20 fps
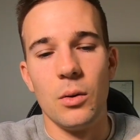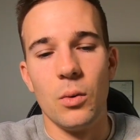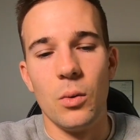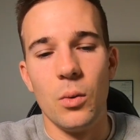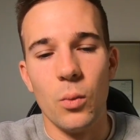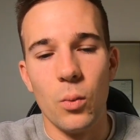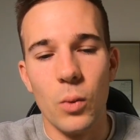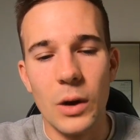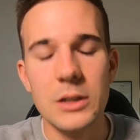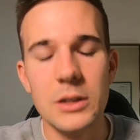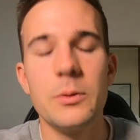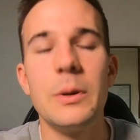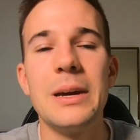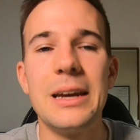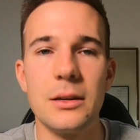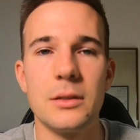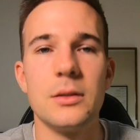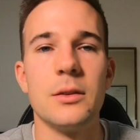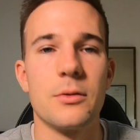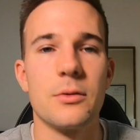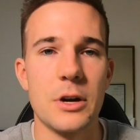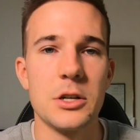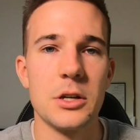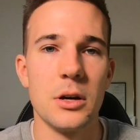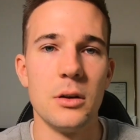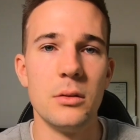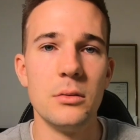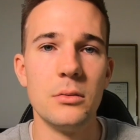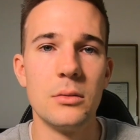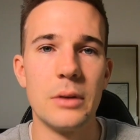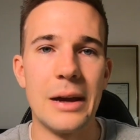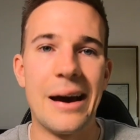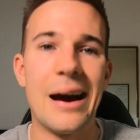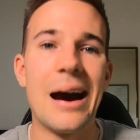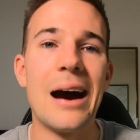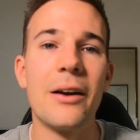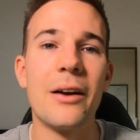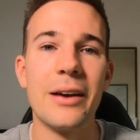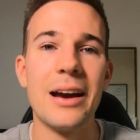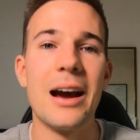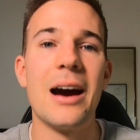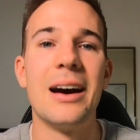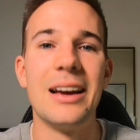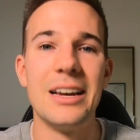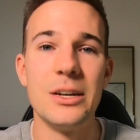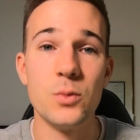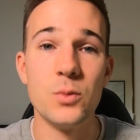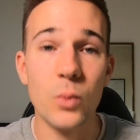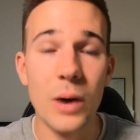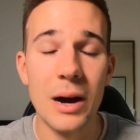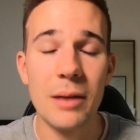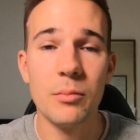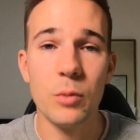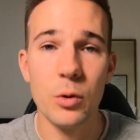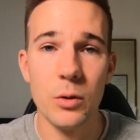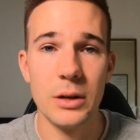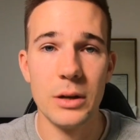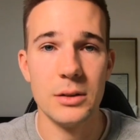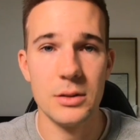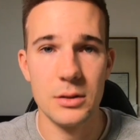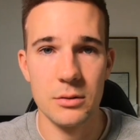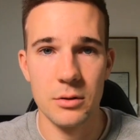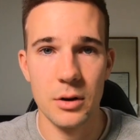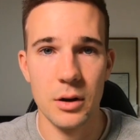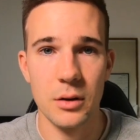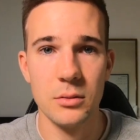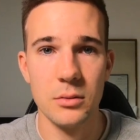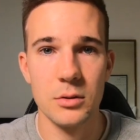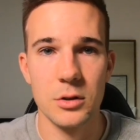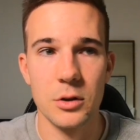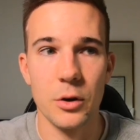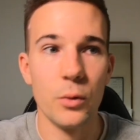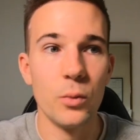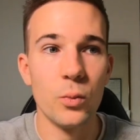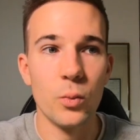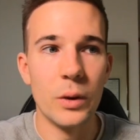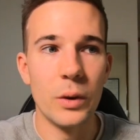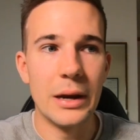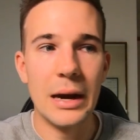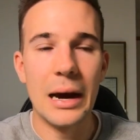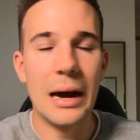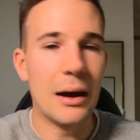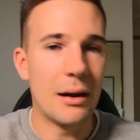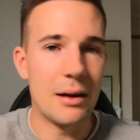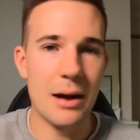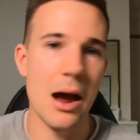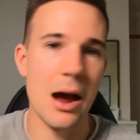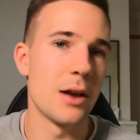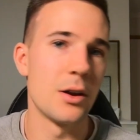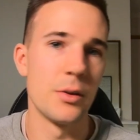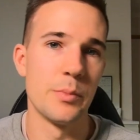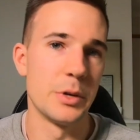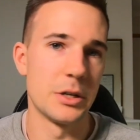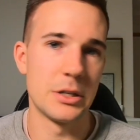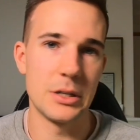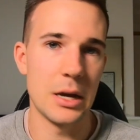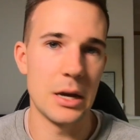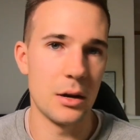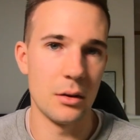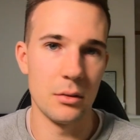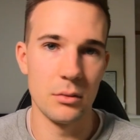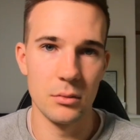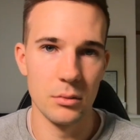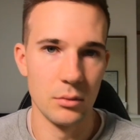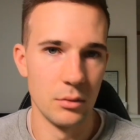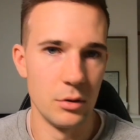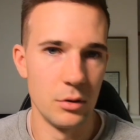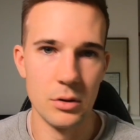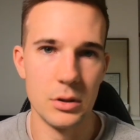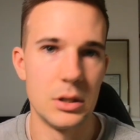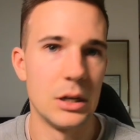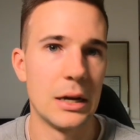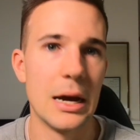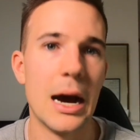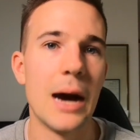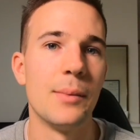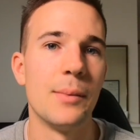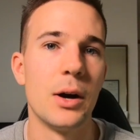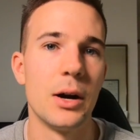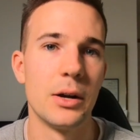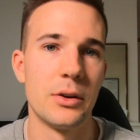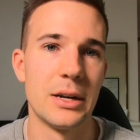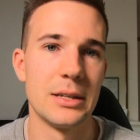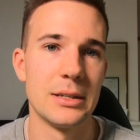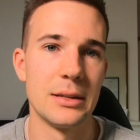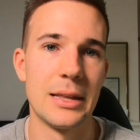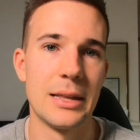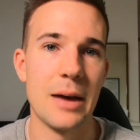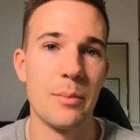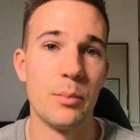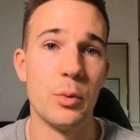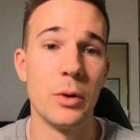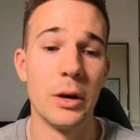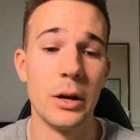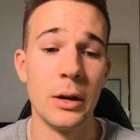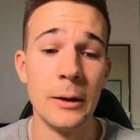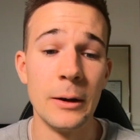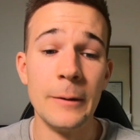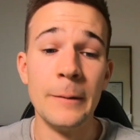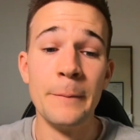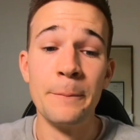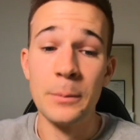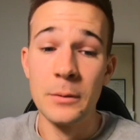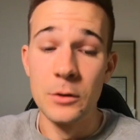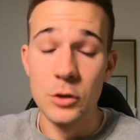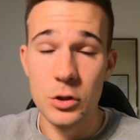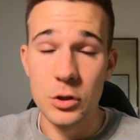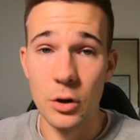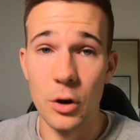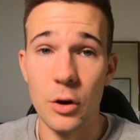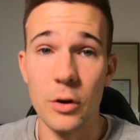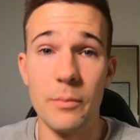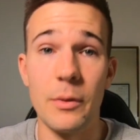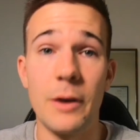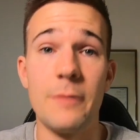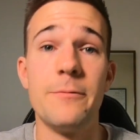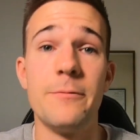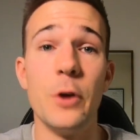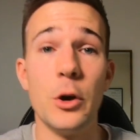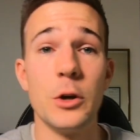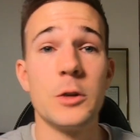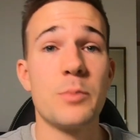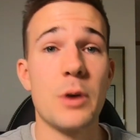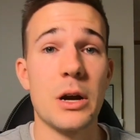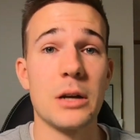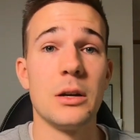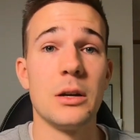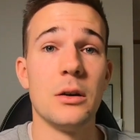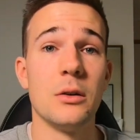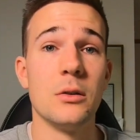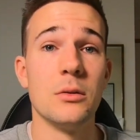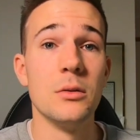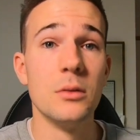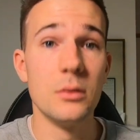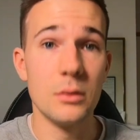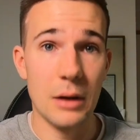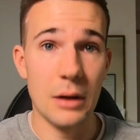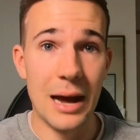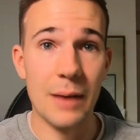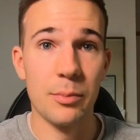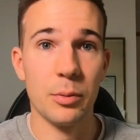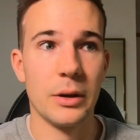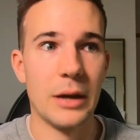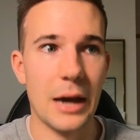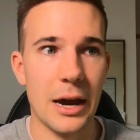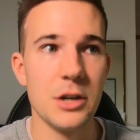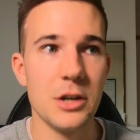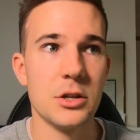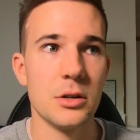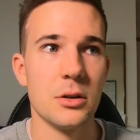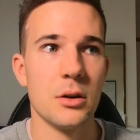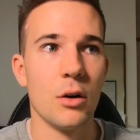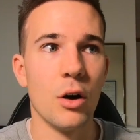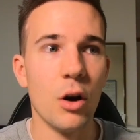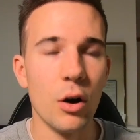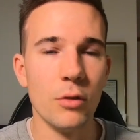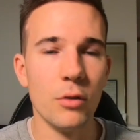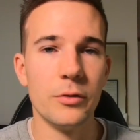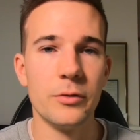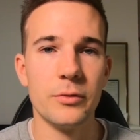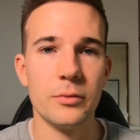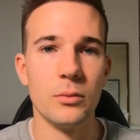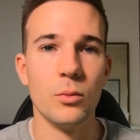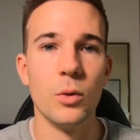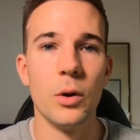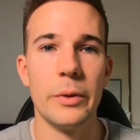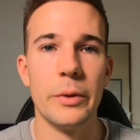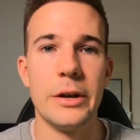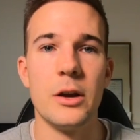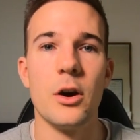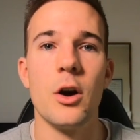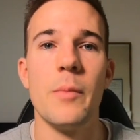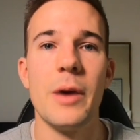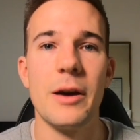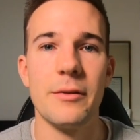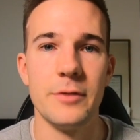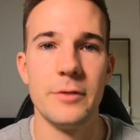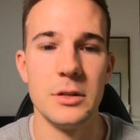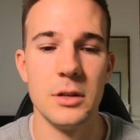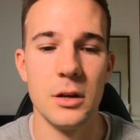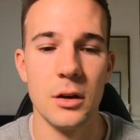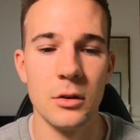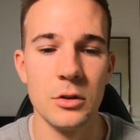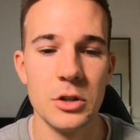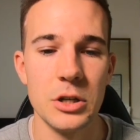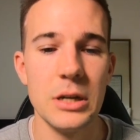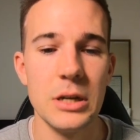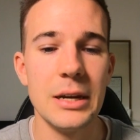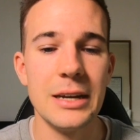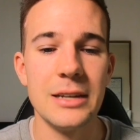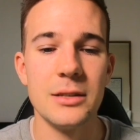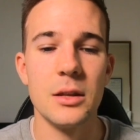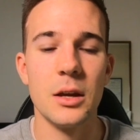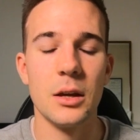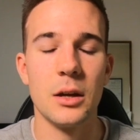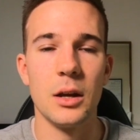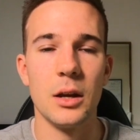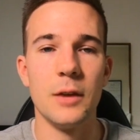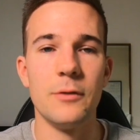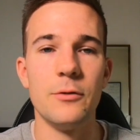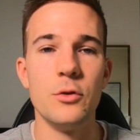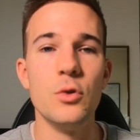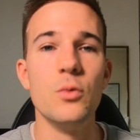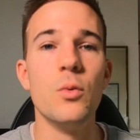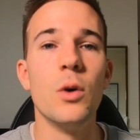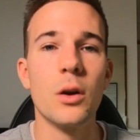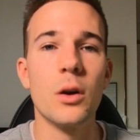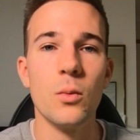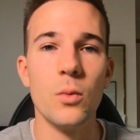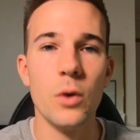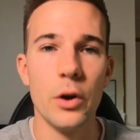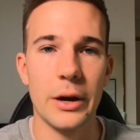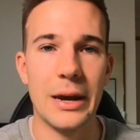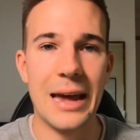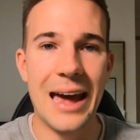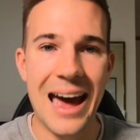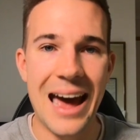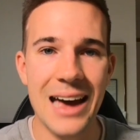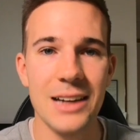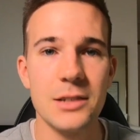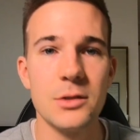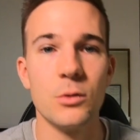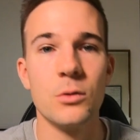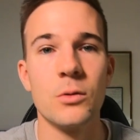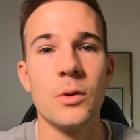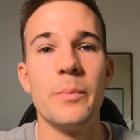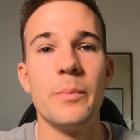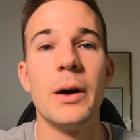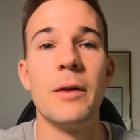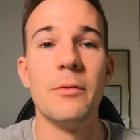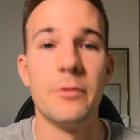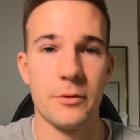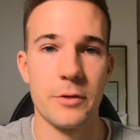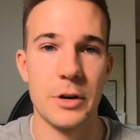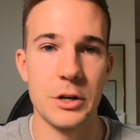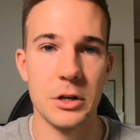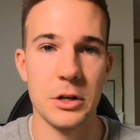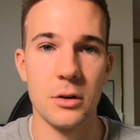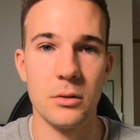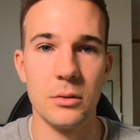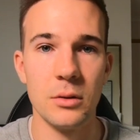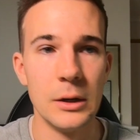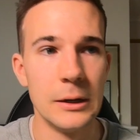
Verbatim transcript: Once we get to threshold, our RER is 1.0. So we are 100% using carbohydrates at that point. So, my first practical application of what we know about physiology is that if you want to work at or above threshold,